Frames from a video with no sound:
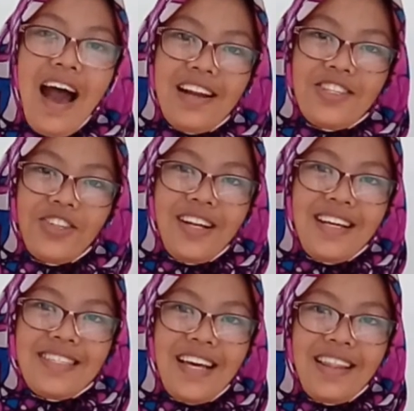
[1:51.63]

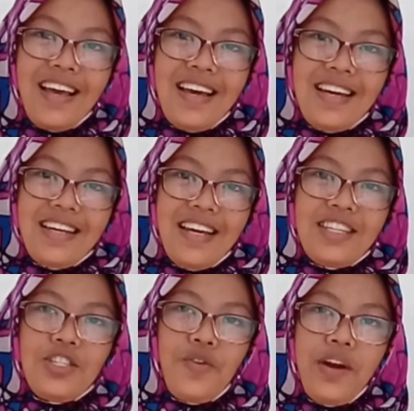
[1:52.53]
Aristotle said,
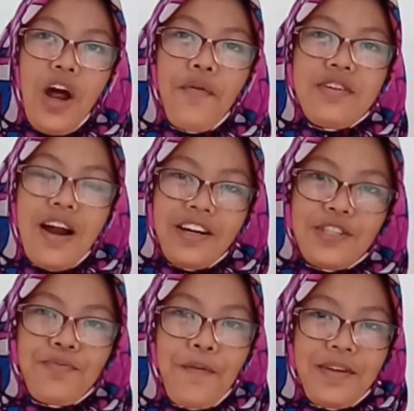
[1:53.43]
it's during our
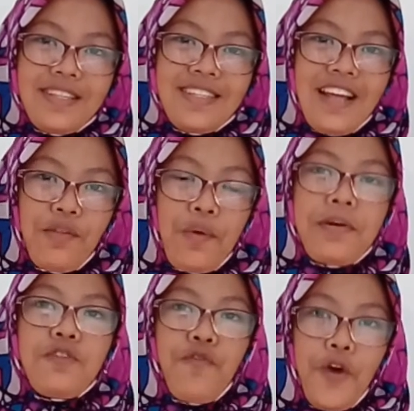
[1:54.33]
darkest moments that we
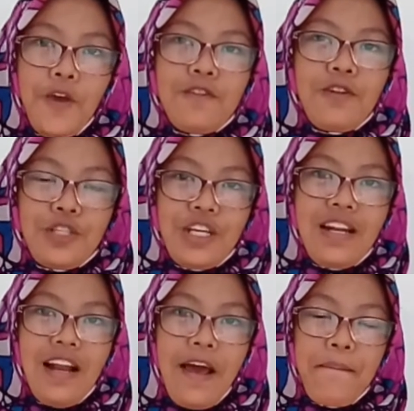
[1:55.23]
must focus to
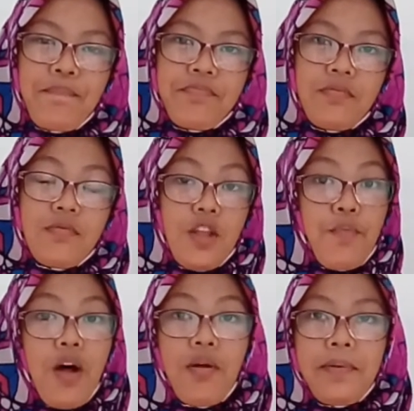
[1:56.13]
see the light.
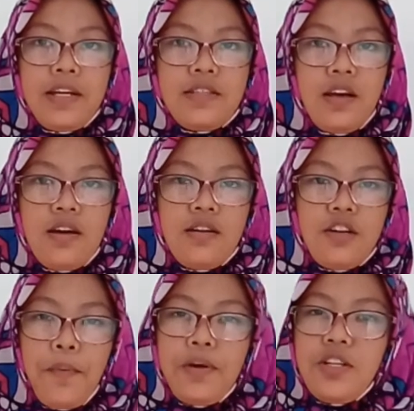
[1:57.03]
The problem is,
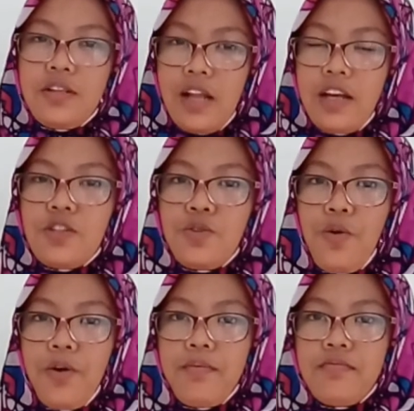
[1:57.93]
your person is like a
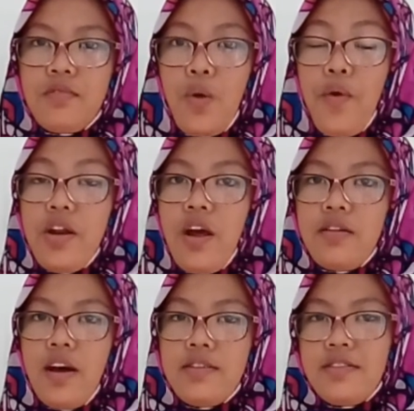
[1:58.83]
storm, ready
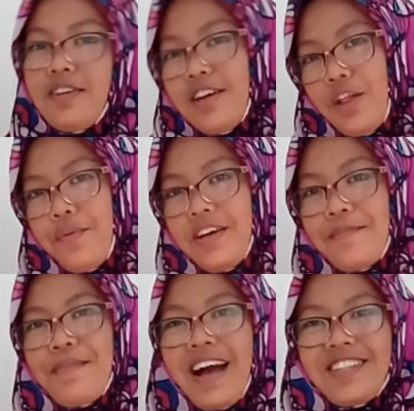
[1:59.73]
or not, but we
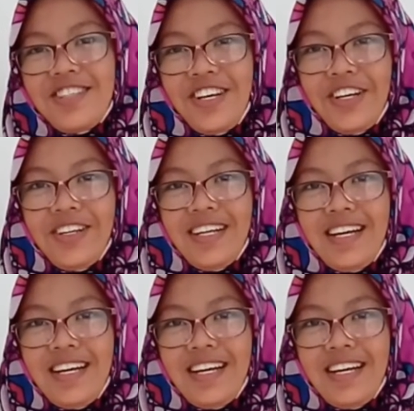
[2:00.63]
come back to you.